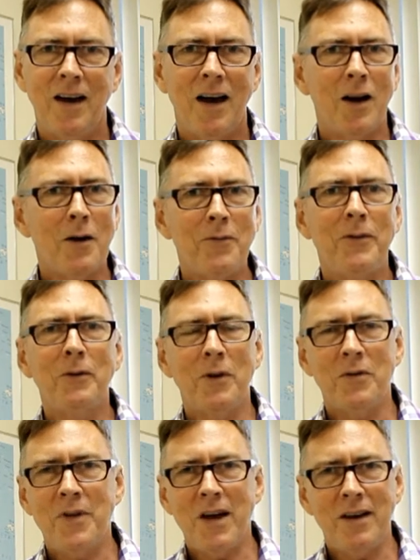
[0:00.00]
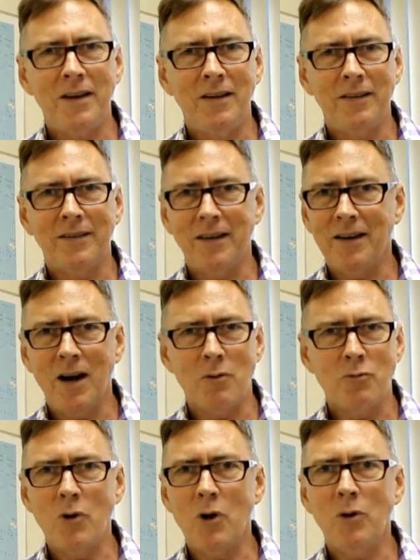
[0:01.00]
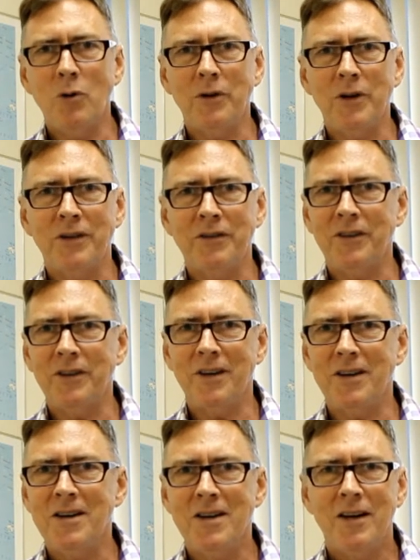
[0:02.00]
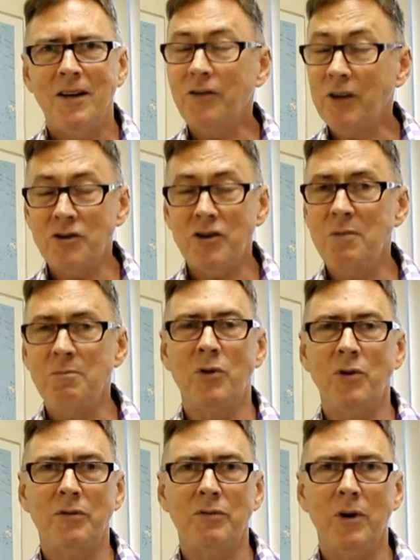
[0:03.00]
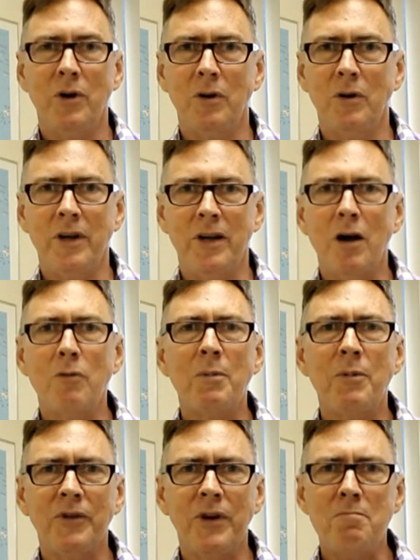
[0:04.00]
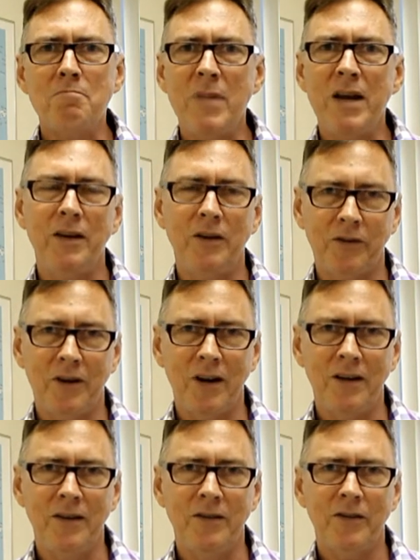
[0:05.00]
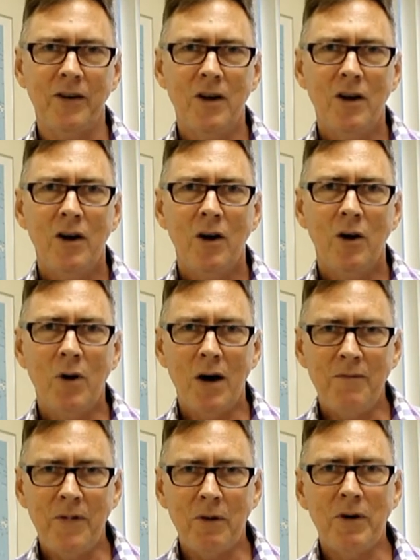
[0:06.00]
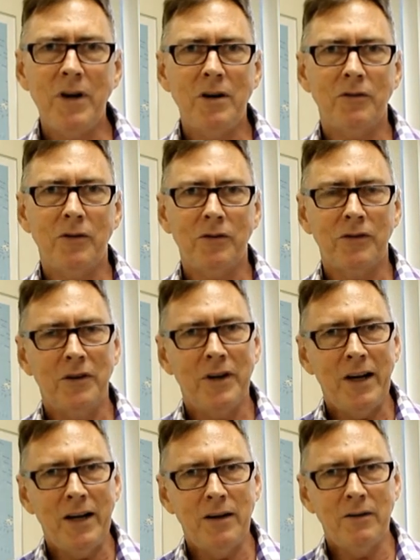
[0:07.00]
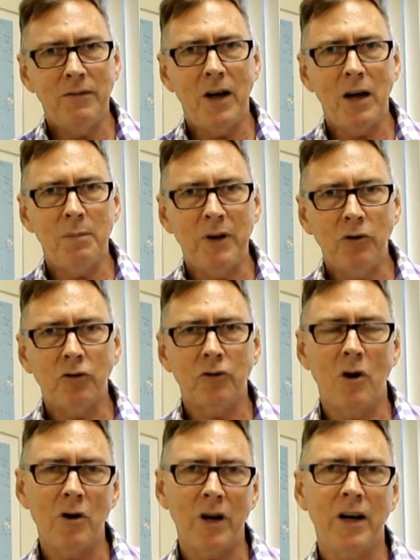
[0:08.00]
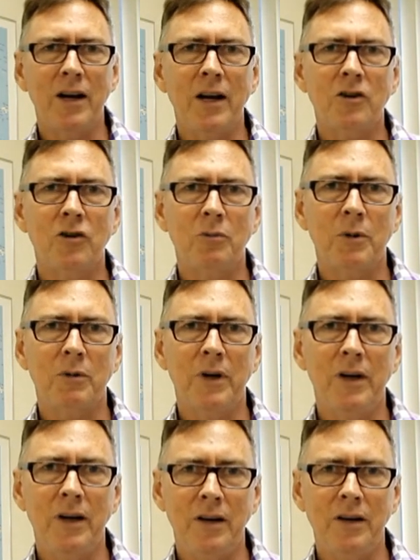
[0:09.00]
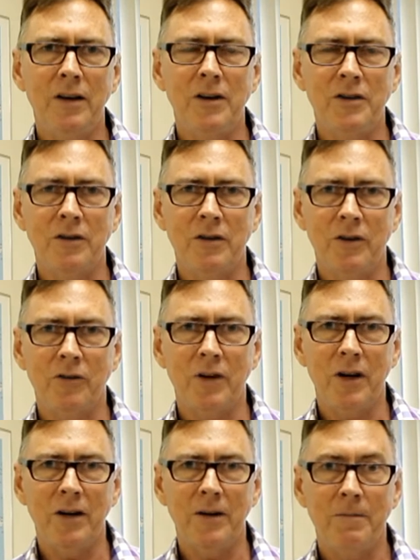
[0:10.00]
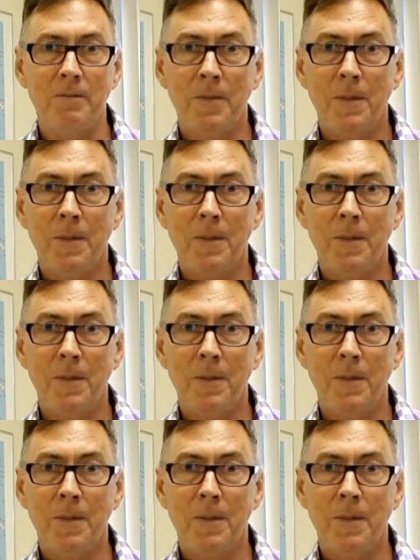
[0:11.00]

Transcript: And I feel that that is a, a role that uh, is such an important role, and I represent many Australians who are very interested in developing stronger connections between Indonesia and Australia.